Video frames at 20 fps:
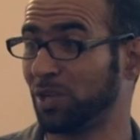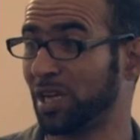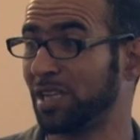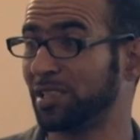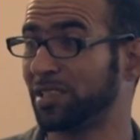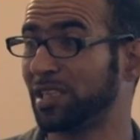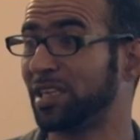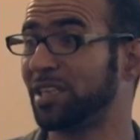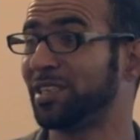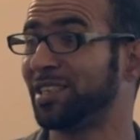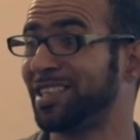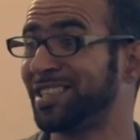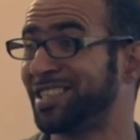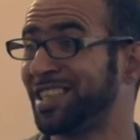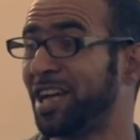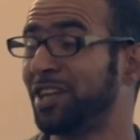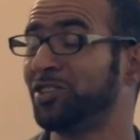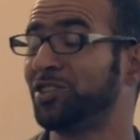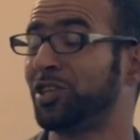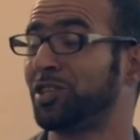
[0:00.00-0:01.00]
Gaza is
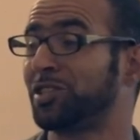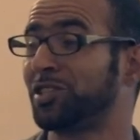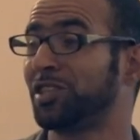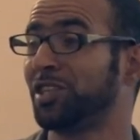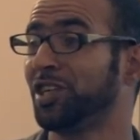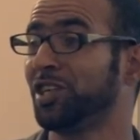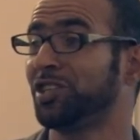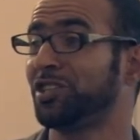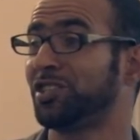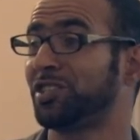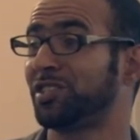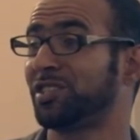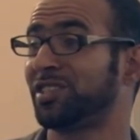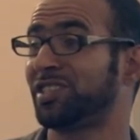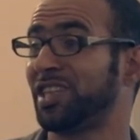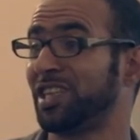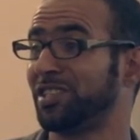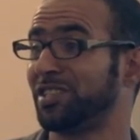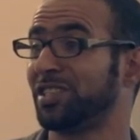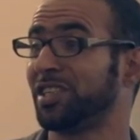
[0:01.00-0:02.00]
under siege
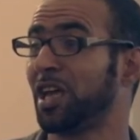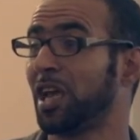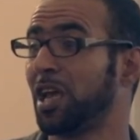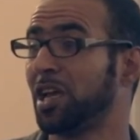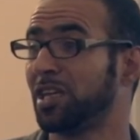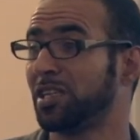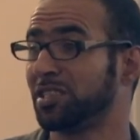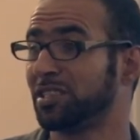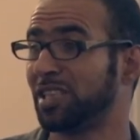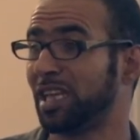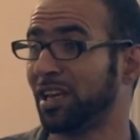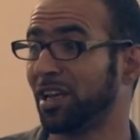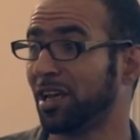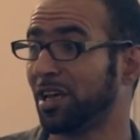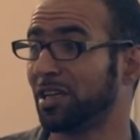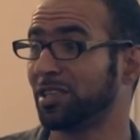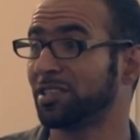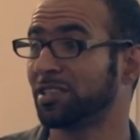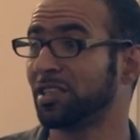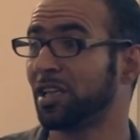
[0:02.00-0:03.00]
since the
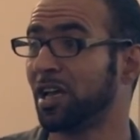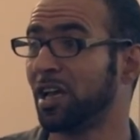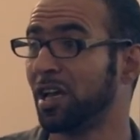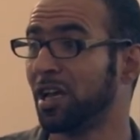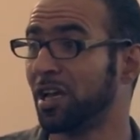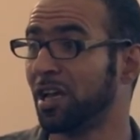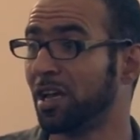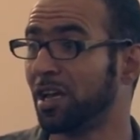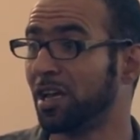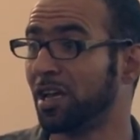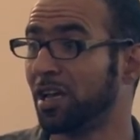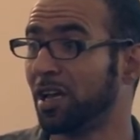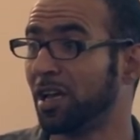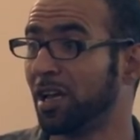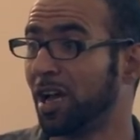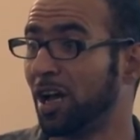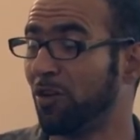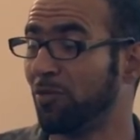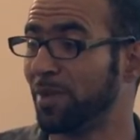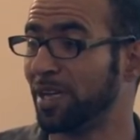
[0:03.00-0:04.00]
last,
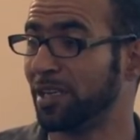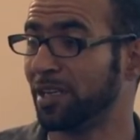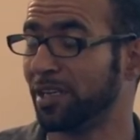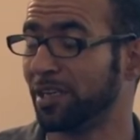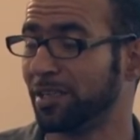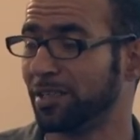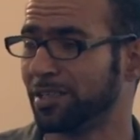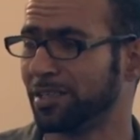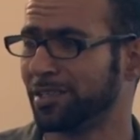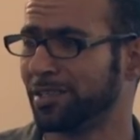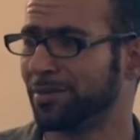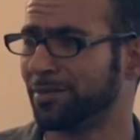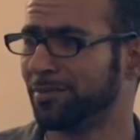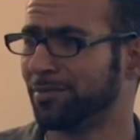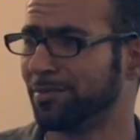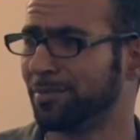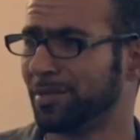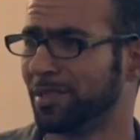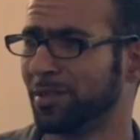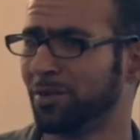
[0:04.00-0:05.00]
how many years?
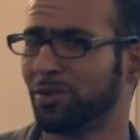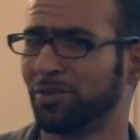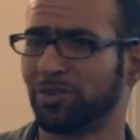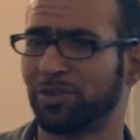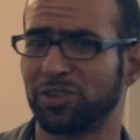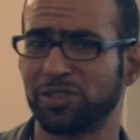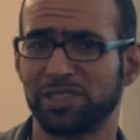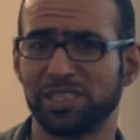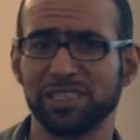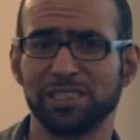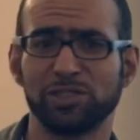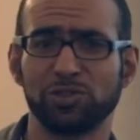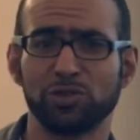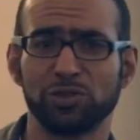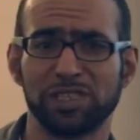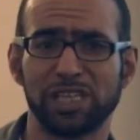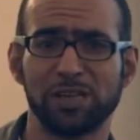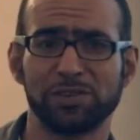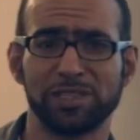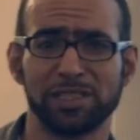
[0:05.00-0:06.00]
Since
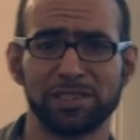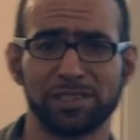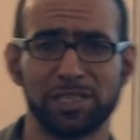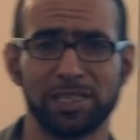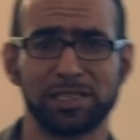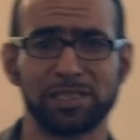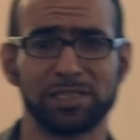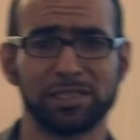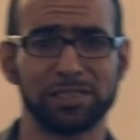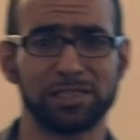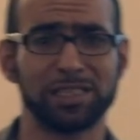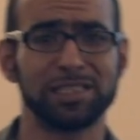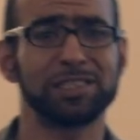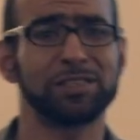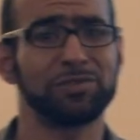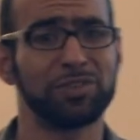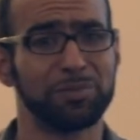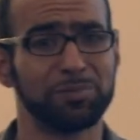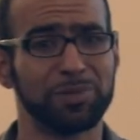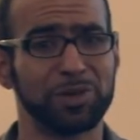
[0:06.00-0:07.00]
2006,
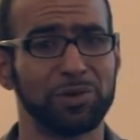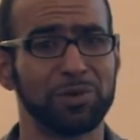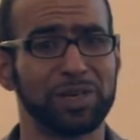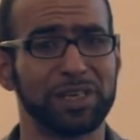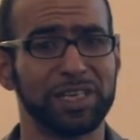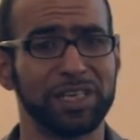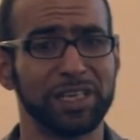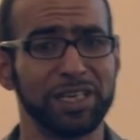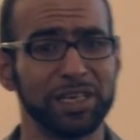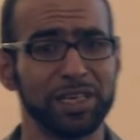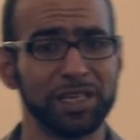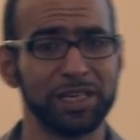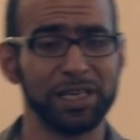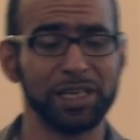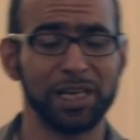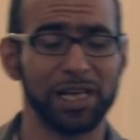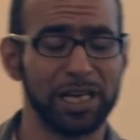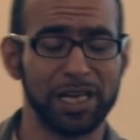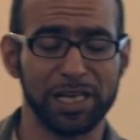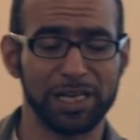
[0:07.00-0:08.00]
since February,
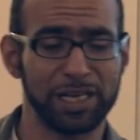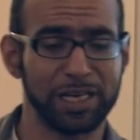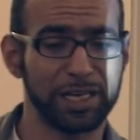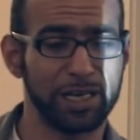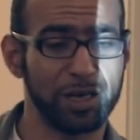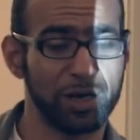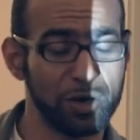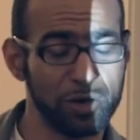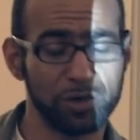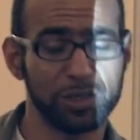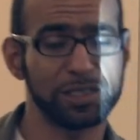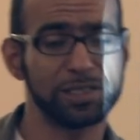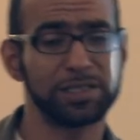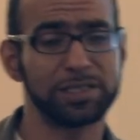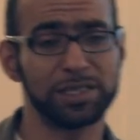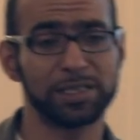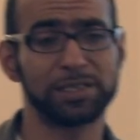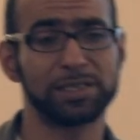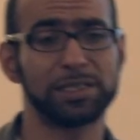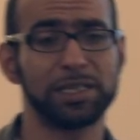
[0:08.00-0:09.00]
uh, August
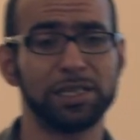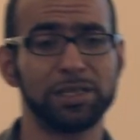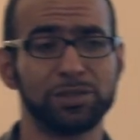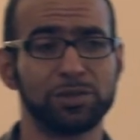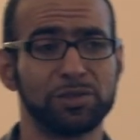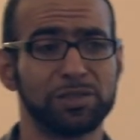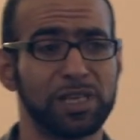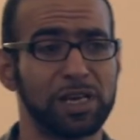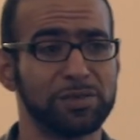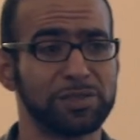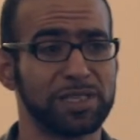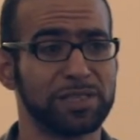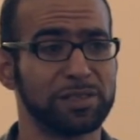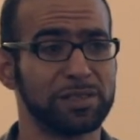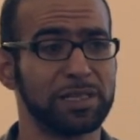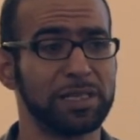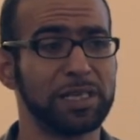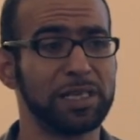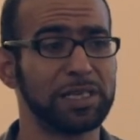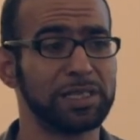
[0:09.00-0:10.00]
16,
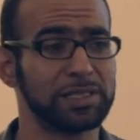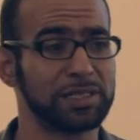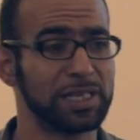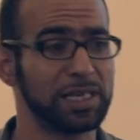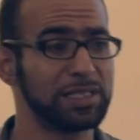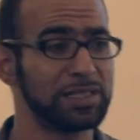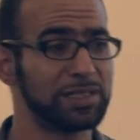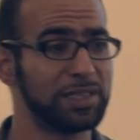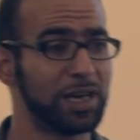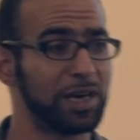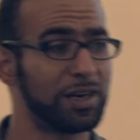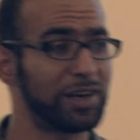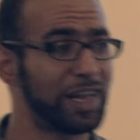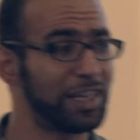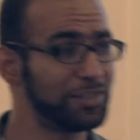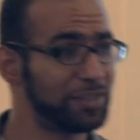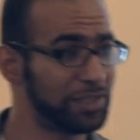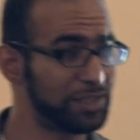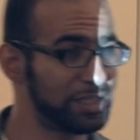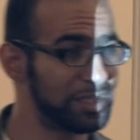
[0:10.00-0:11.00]
2006. Six, they are
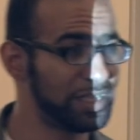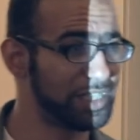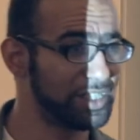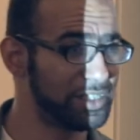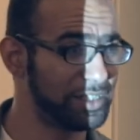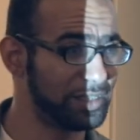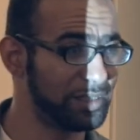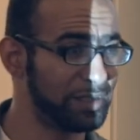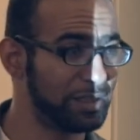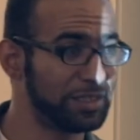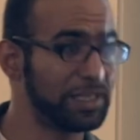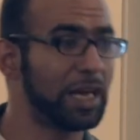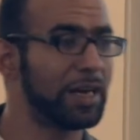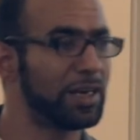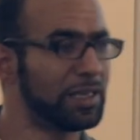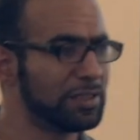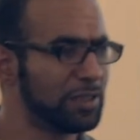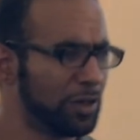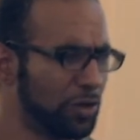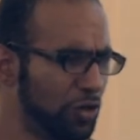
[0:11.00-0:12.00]
under siege. They are
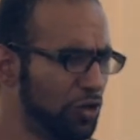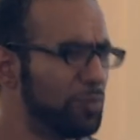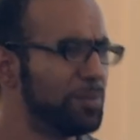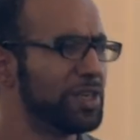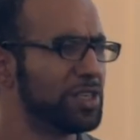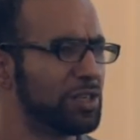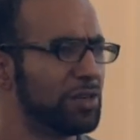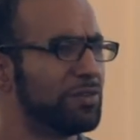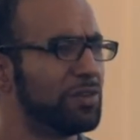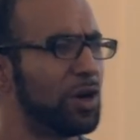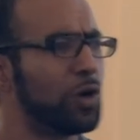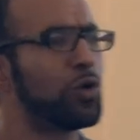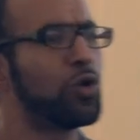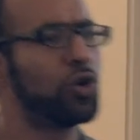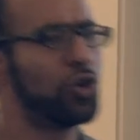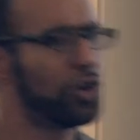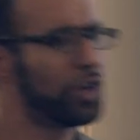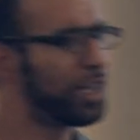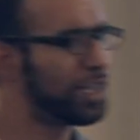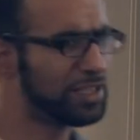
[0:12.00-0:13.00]
under occupation or
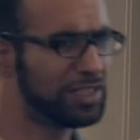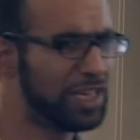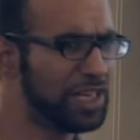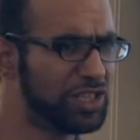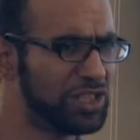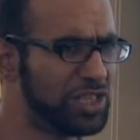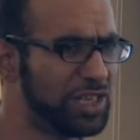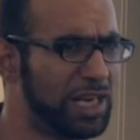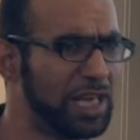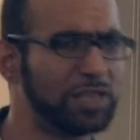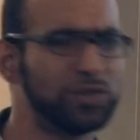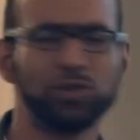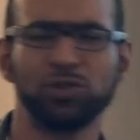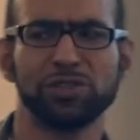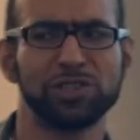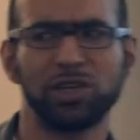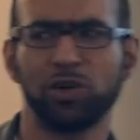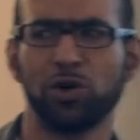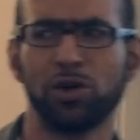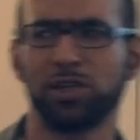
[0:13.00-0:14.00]
colonization. I
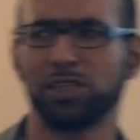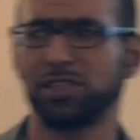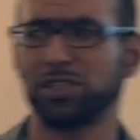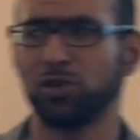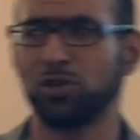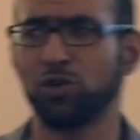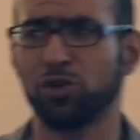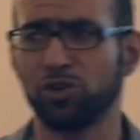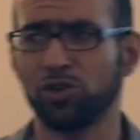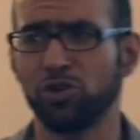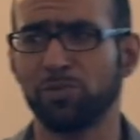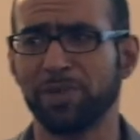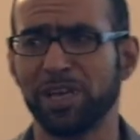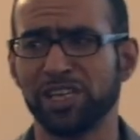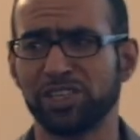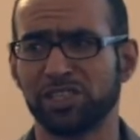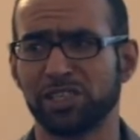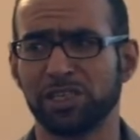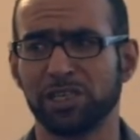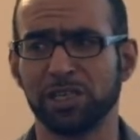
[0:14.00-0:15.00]
don't call it
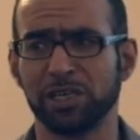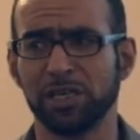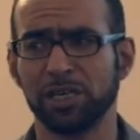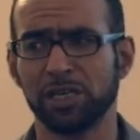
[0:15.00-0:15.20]
occupation